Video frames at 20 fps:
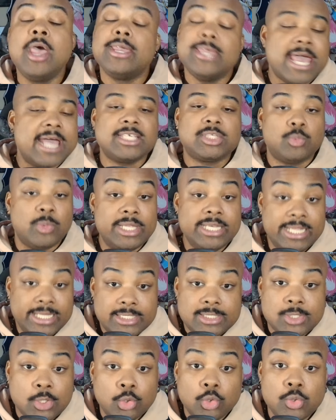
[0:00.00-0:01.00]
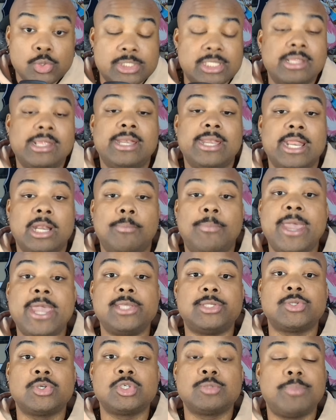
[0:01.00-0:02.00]
Yes, we did still lose to the Indiana
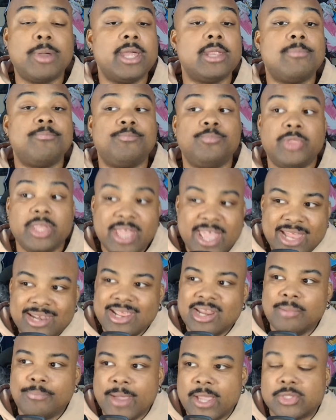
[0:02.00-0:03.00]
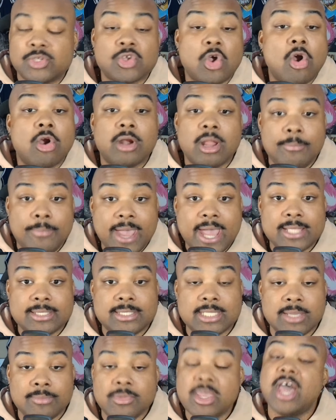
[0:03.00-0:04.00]
Pacers, but the Indiana Pacers aren't a bad
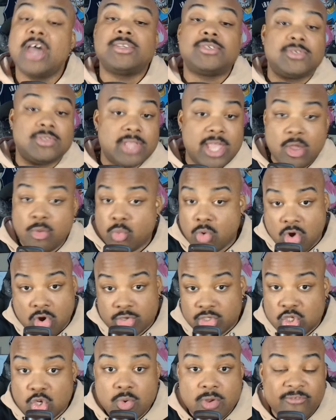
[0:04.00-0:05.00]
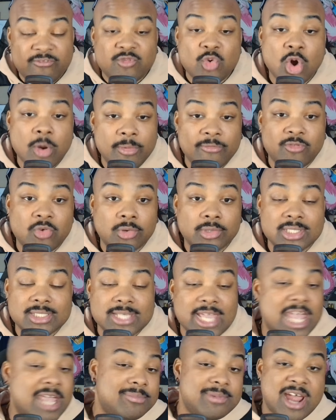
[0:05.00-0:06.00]
team. Yes, they were 2-4 before this
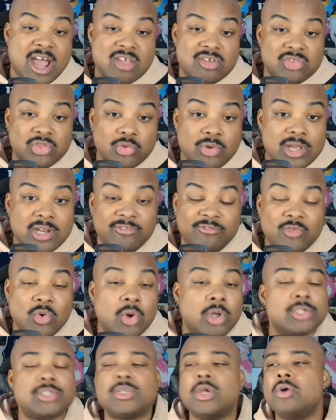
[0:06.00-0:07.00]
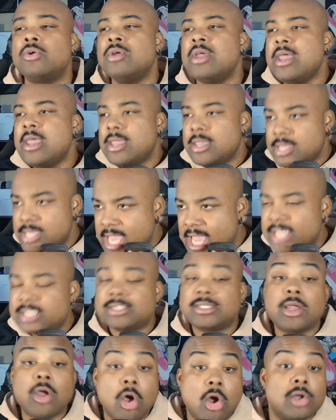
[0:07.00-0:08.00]
game. Now they're 3-4. So yes,
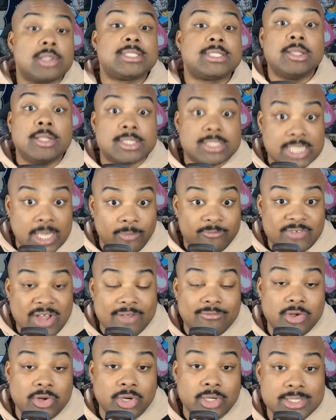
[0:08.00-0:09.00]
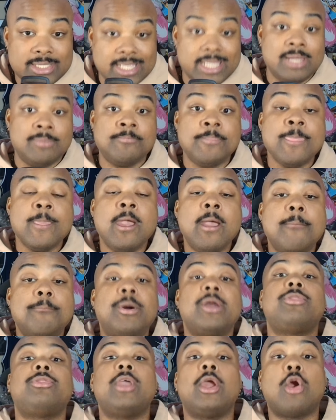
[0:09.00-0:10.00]
they are a sub-500 team,
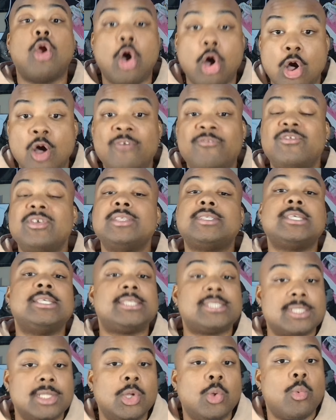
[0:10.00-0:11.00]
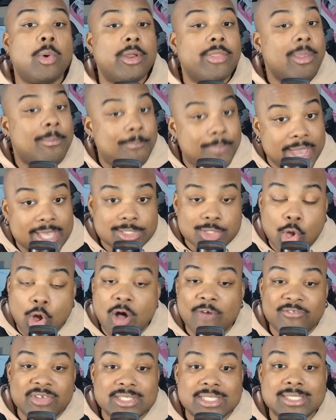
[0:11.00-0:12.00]
but their offense is still one of the best
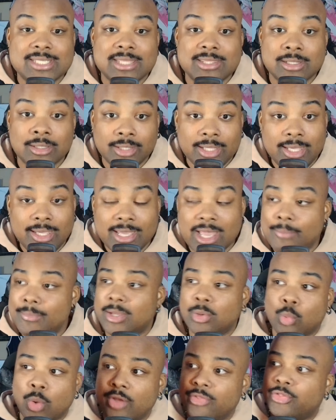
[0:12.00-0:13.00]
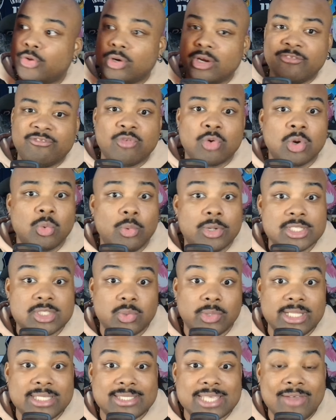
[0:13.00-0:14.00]
offenses in the league. I mean,
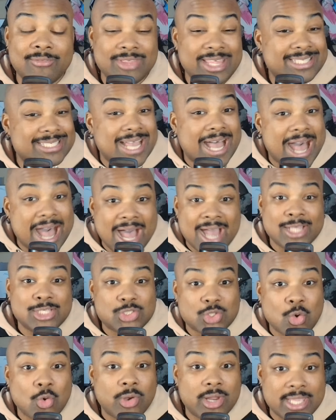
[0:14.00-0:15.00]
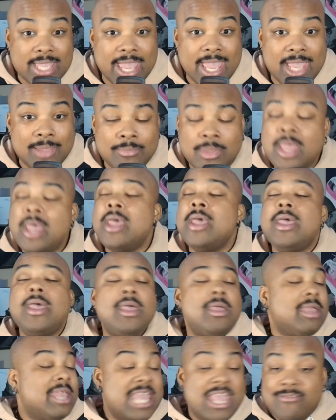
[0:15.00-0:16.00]
134-127, that's a high-scoring game.
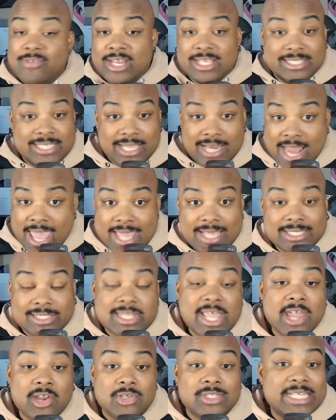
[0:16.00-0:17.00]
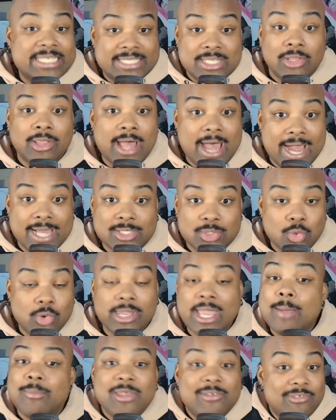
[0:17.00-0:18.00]
Even in today's standards, that's still a high-scoring
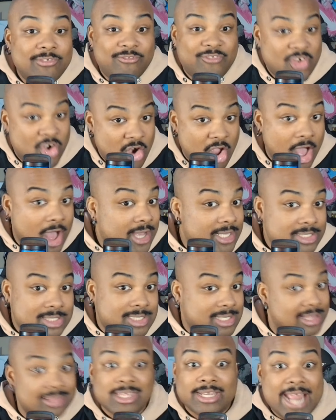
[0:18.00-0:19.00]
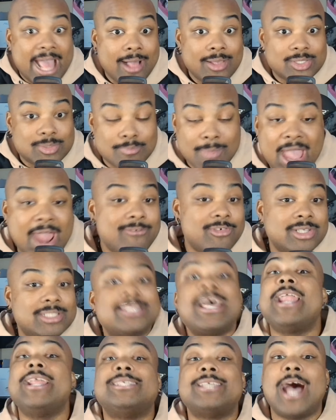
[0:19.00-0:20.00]
game. Even for us, the Dallas Mavericks,
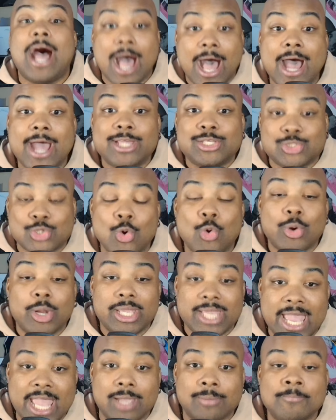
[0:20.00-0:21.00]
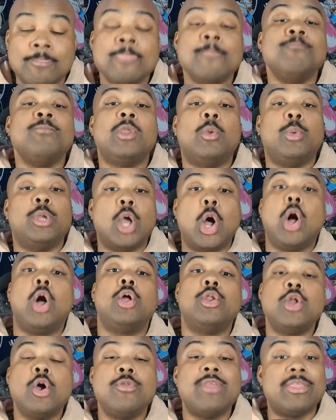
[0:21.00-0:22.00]
that is a high-scoring game. And we all
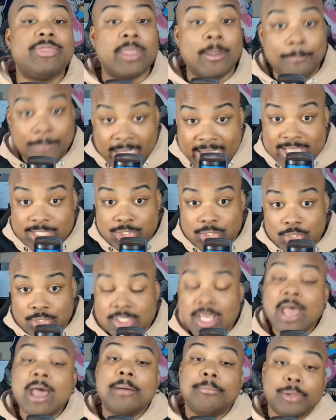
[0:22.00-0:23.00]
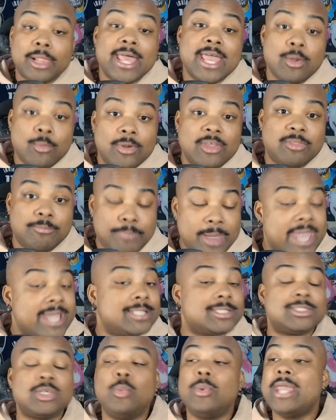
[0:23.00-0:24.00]
know that the Pacers play with
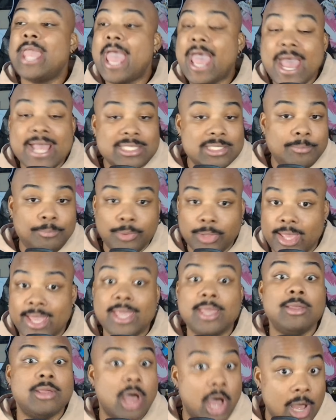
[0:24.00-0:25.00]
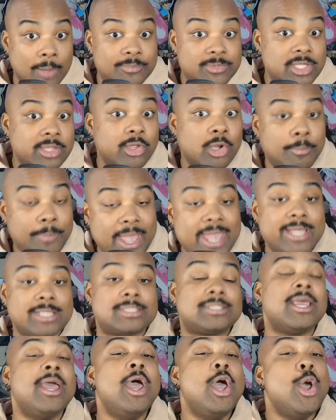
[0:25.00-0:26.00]
pace, so we had to play up to their
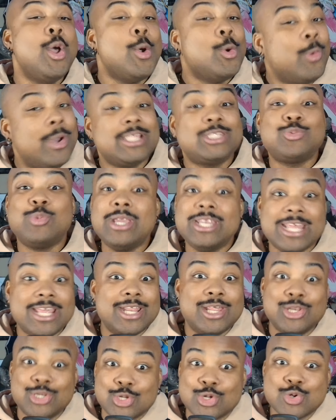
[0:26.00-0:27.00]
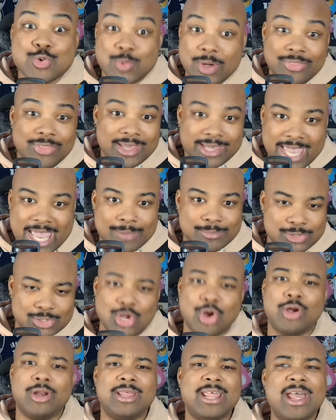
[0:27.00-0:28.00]
pace, which we didn't do when the game
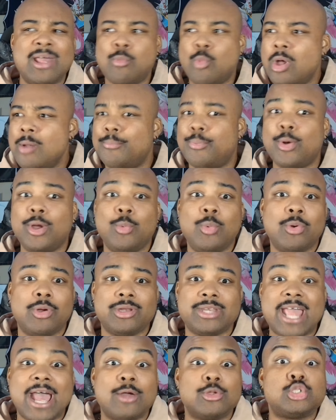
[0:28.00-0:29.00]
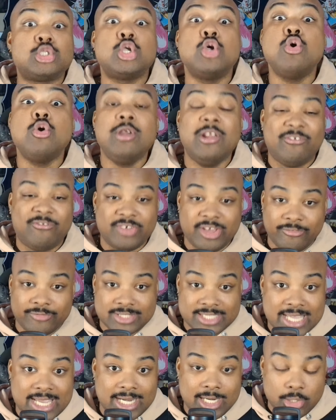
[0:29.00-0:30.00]
started. At one point, we were down
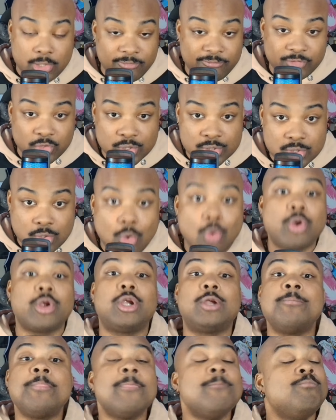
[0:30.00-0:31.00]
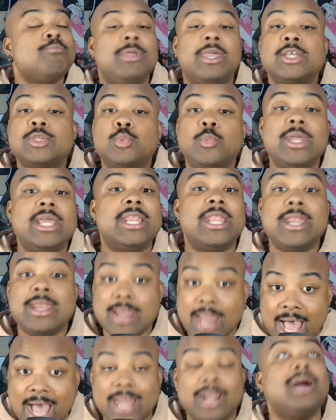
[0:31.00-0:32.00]
2-15 in the first quarter because we did
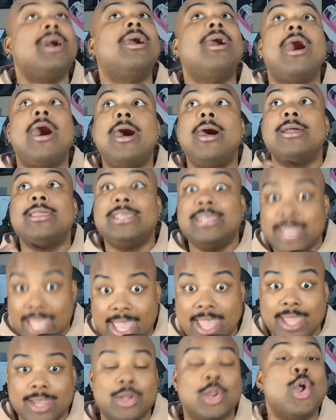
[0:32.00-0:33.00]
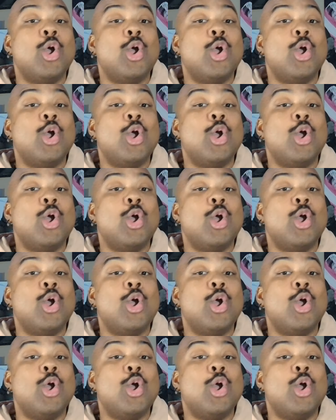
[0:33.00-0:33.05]
not, again,